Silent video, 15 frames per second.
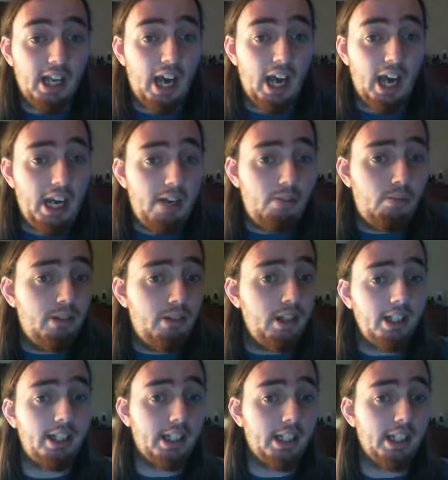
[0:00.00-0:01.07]
I
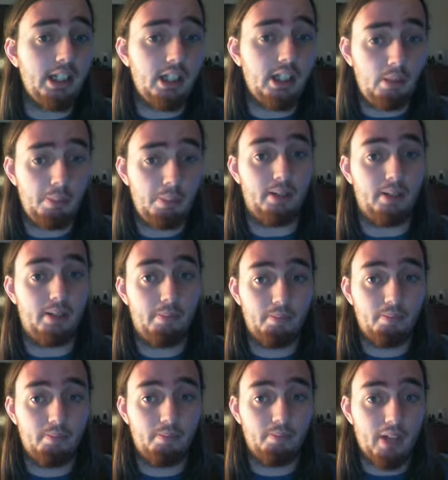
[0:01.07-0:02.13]
really can't help it.
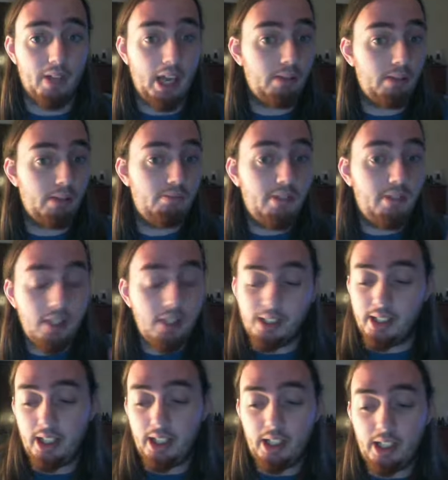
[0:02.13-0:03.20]
I really
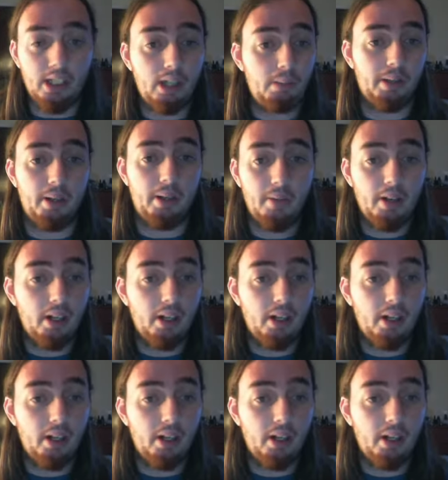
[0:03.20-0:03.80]
can't help it